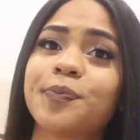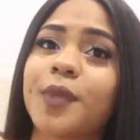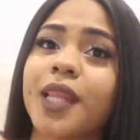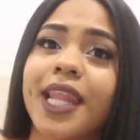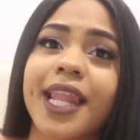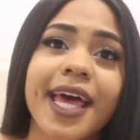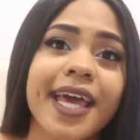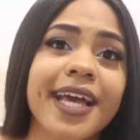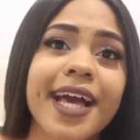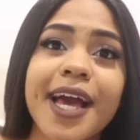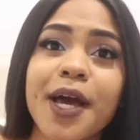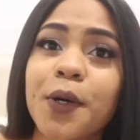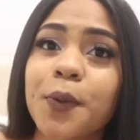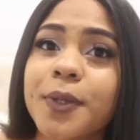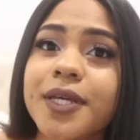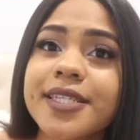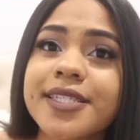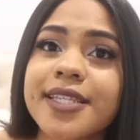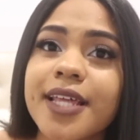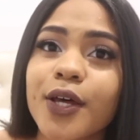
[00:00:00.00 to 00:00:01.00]
like I
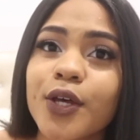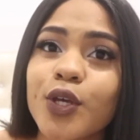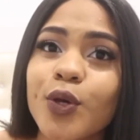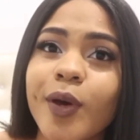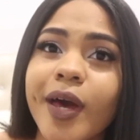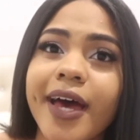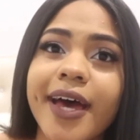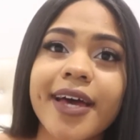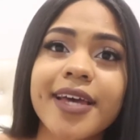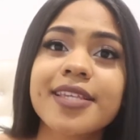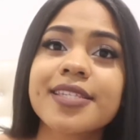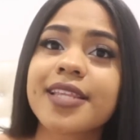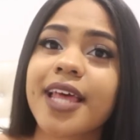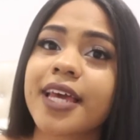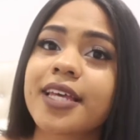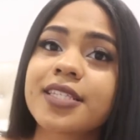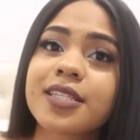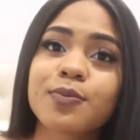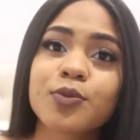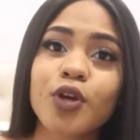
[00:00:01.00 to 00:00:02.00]
always tell you guys,
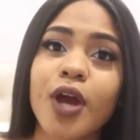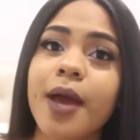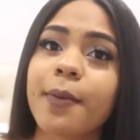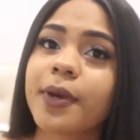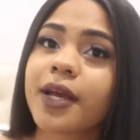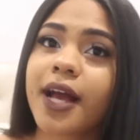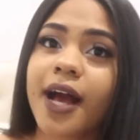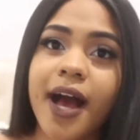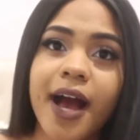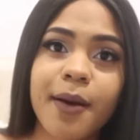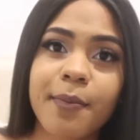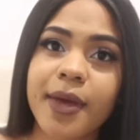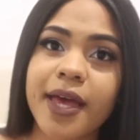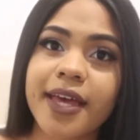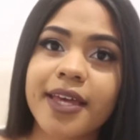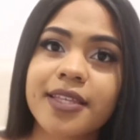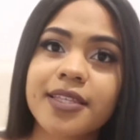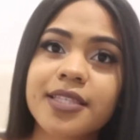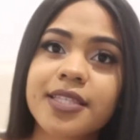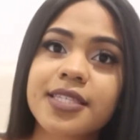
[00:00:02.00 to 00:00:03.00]
like, subscribe, and
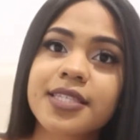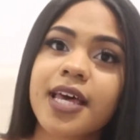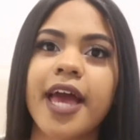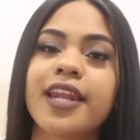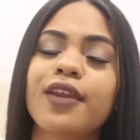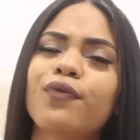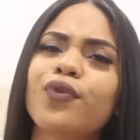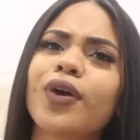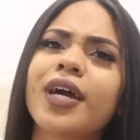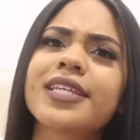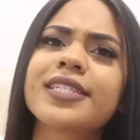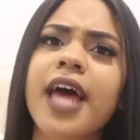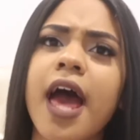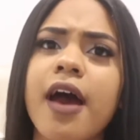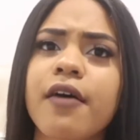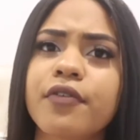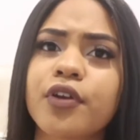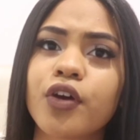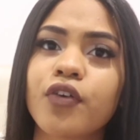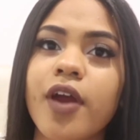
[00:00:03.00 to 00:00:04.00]
comment. And if you guys
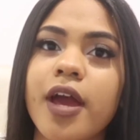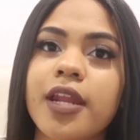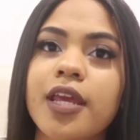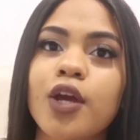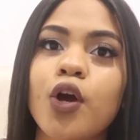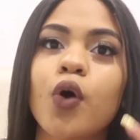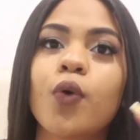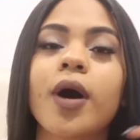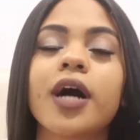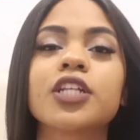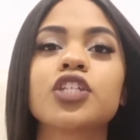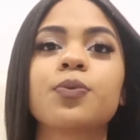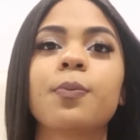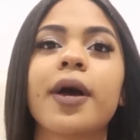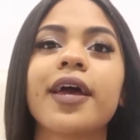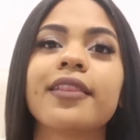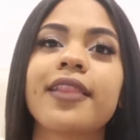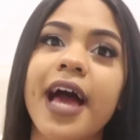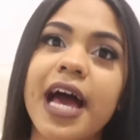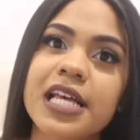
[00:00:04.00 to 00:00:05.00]
haven't already, go watch
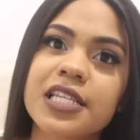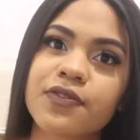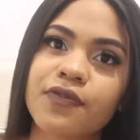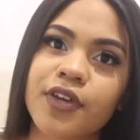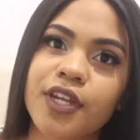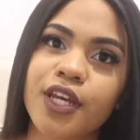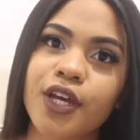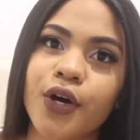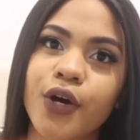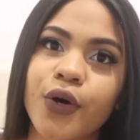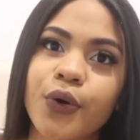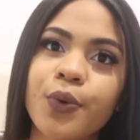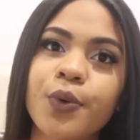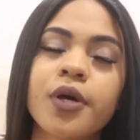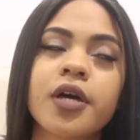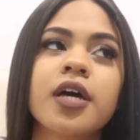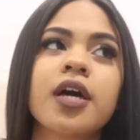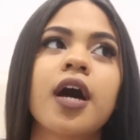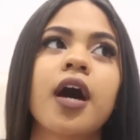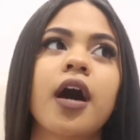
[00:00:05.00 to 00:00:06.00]
my last
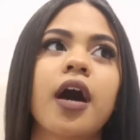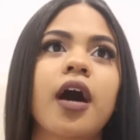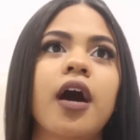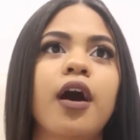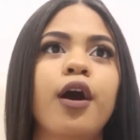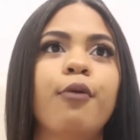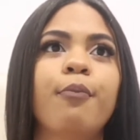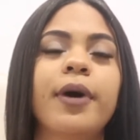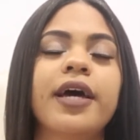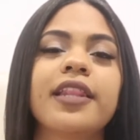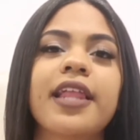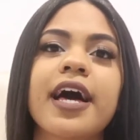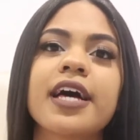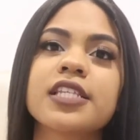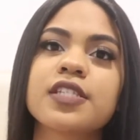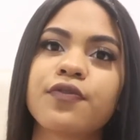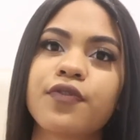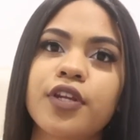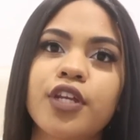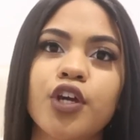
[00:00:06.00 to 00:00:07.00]
video. My
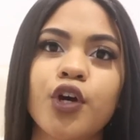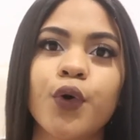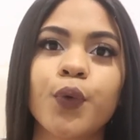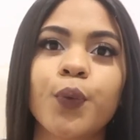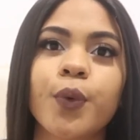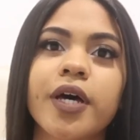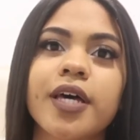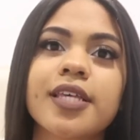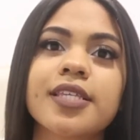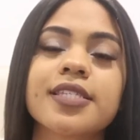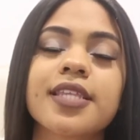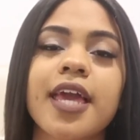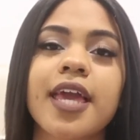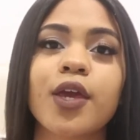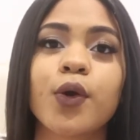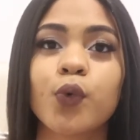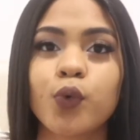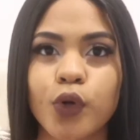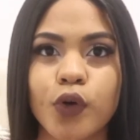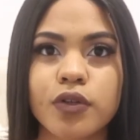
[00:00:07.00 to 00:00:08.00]
last video was
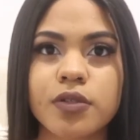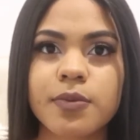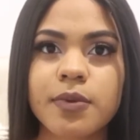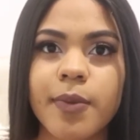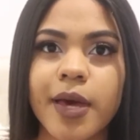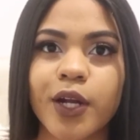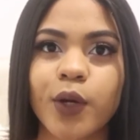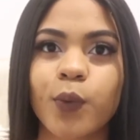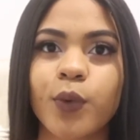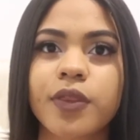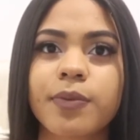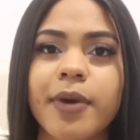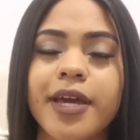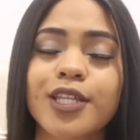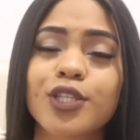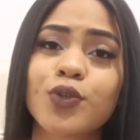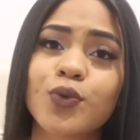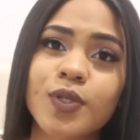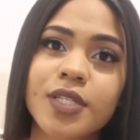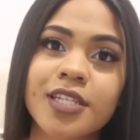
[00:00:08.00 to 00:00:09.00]
a Who Knows Me Better with
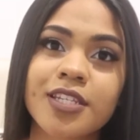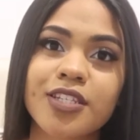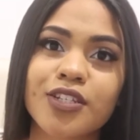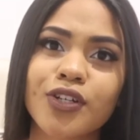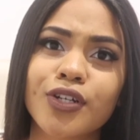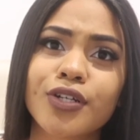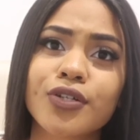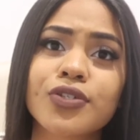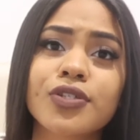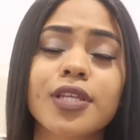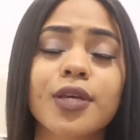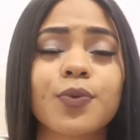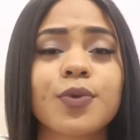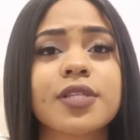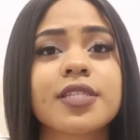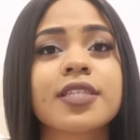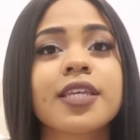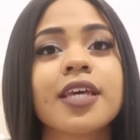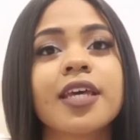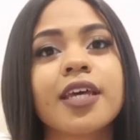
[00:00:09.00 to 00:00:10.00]
my two sisters. It
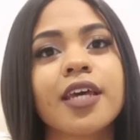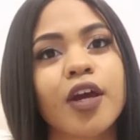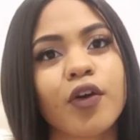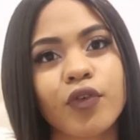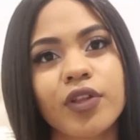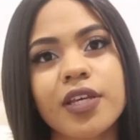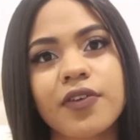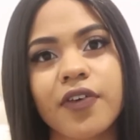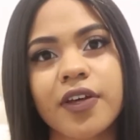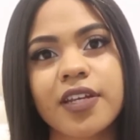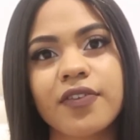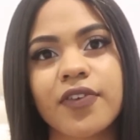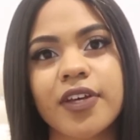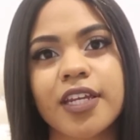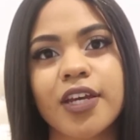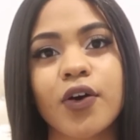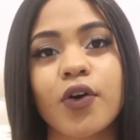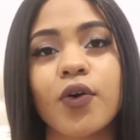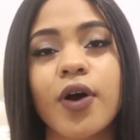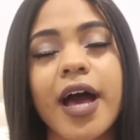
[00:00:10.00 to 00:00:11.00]
was a really funny
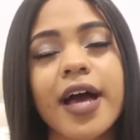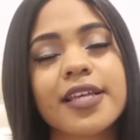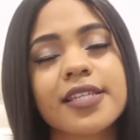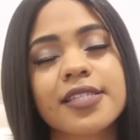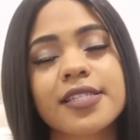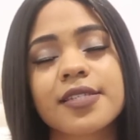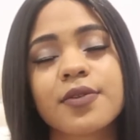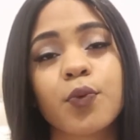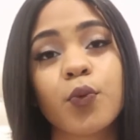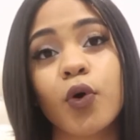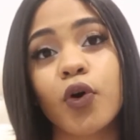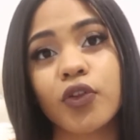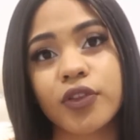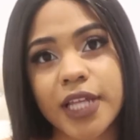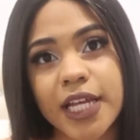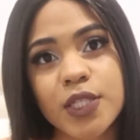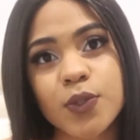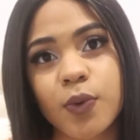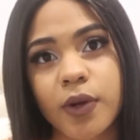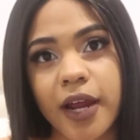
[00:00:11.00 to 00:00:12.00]
video, as well.
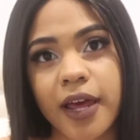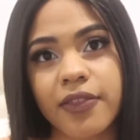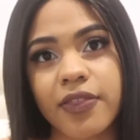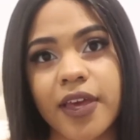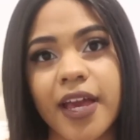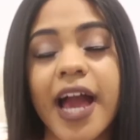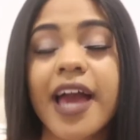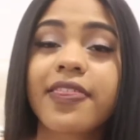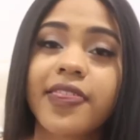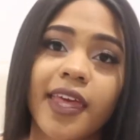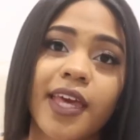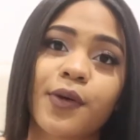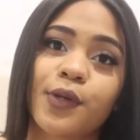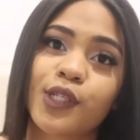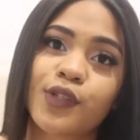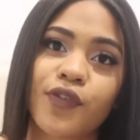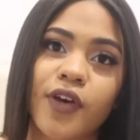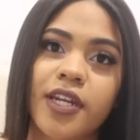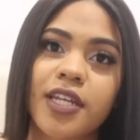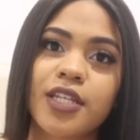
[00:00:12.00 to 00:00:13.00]
That's what I think it
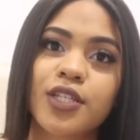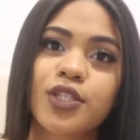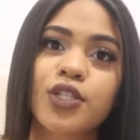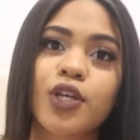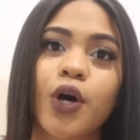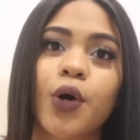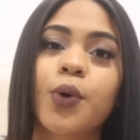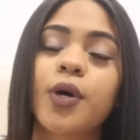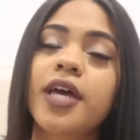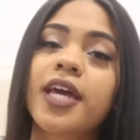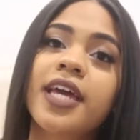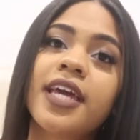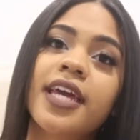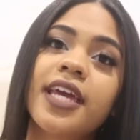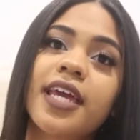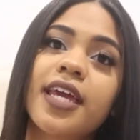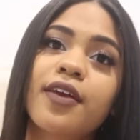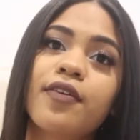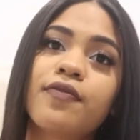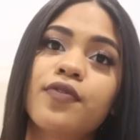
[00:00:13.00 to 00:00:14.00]
was funny. So
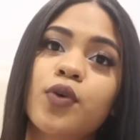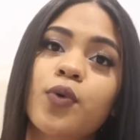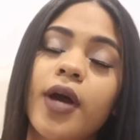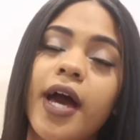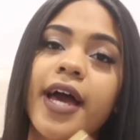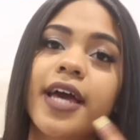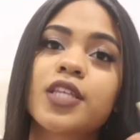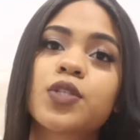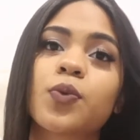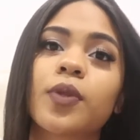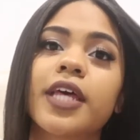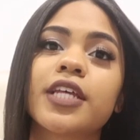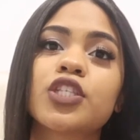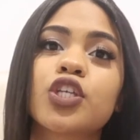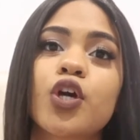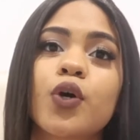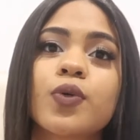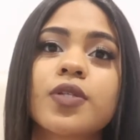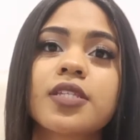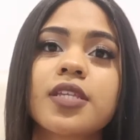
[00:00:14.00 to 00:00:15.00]
if you guys would like
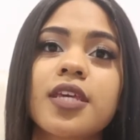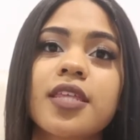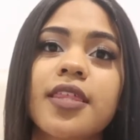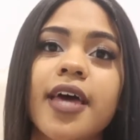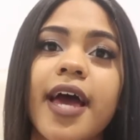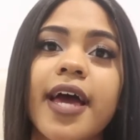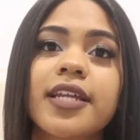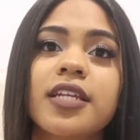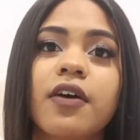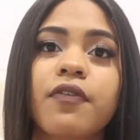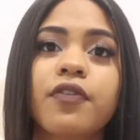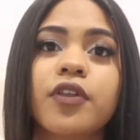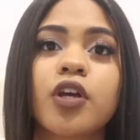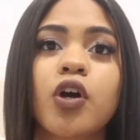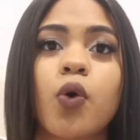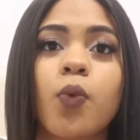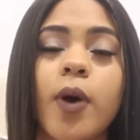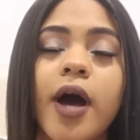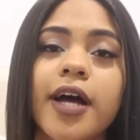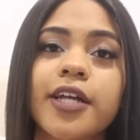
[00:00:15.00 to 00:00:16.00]
to go see that, definitely
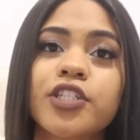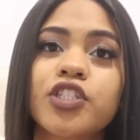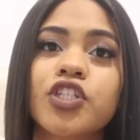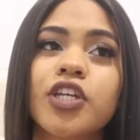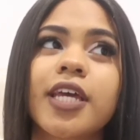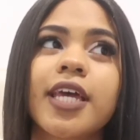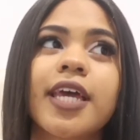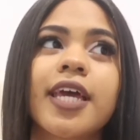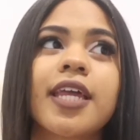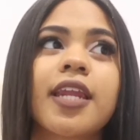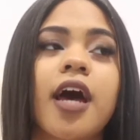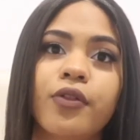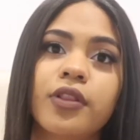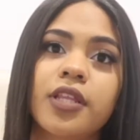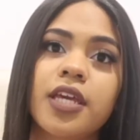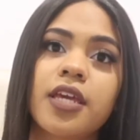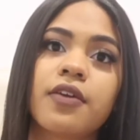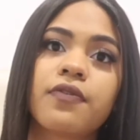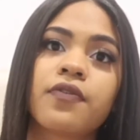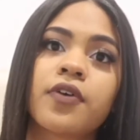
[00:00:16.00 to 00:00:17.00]
go watch it. I'll
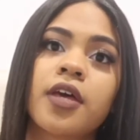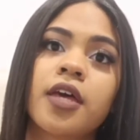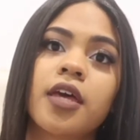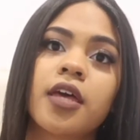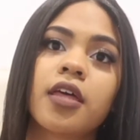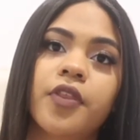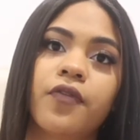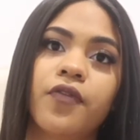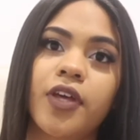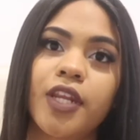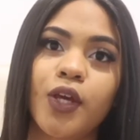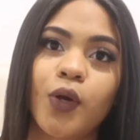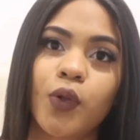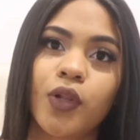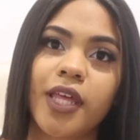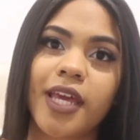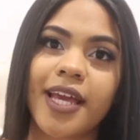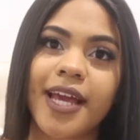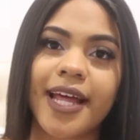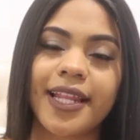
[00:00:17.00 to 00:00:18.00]
leave the video
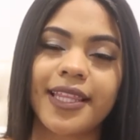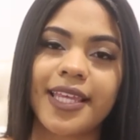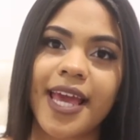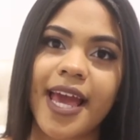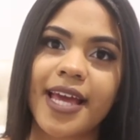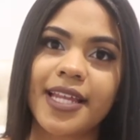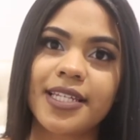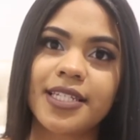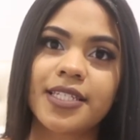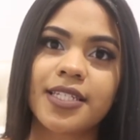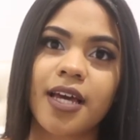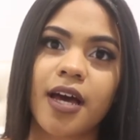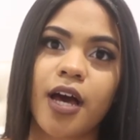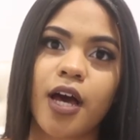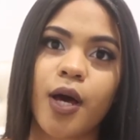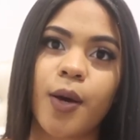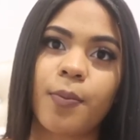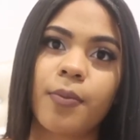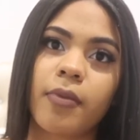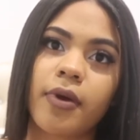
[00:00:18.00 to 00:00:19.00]
link at the end
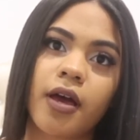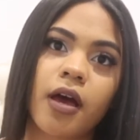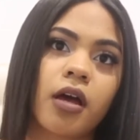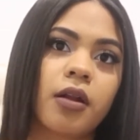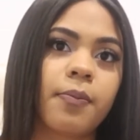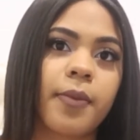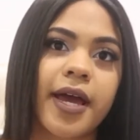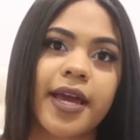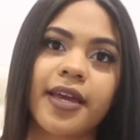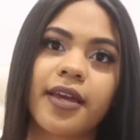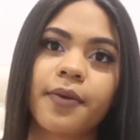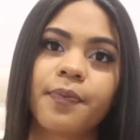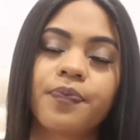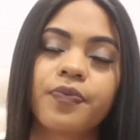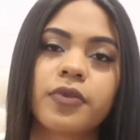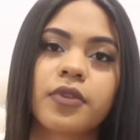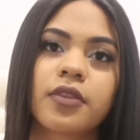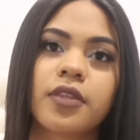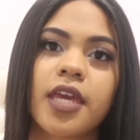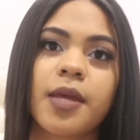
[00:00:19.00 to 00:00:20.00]
in my
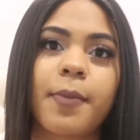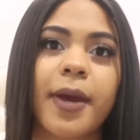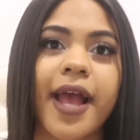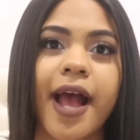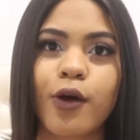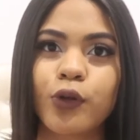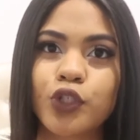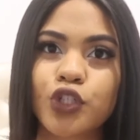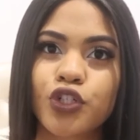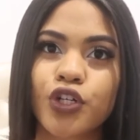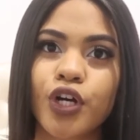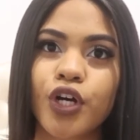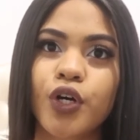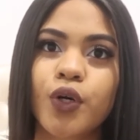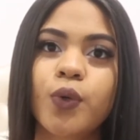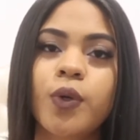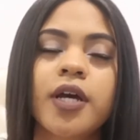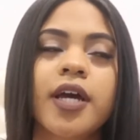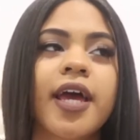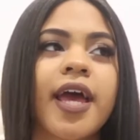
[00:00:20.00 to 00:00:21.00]

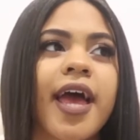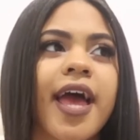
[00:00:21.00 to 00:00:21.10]
outro.